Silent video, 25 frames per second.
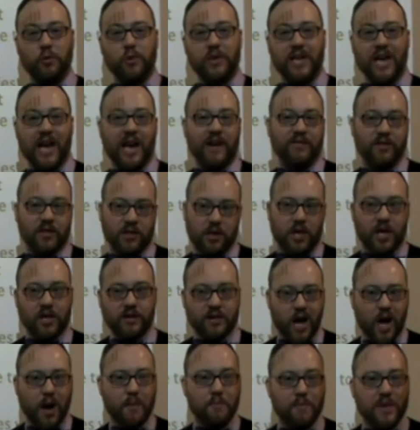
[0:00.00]
we have
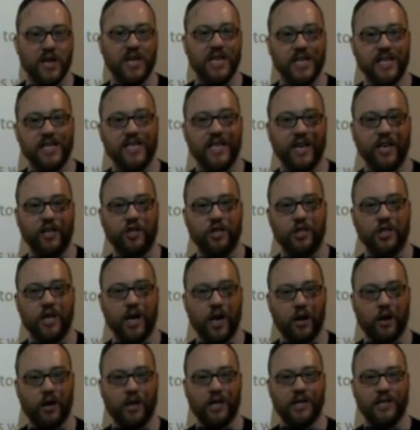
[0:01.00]
a mini
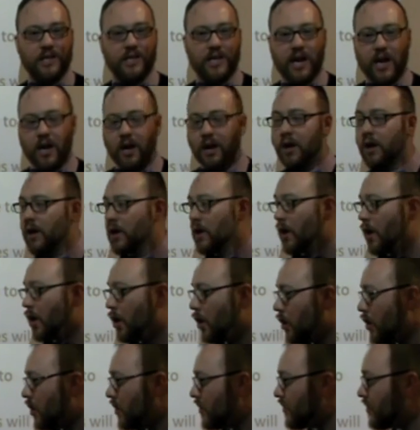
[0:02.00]
dictionary in there.
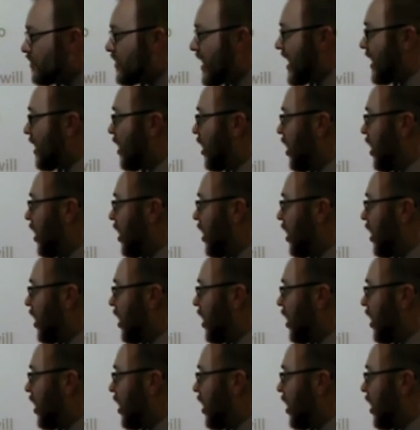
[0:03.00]
They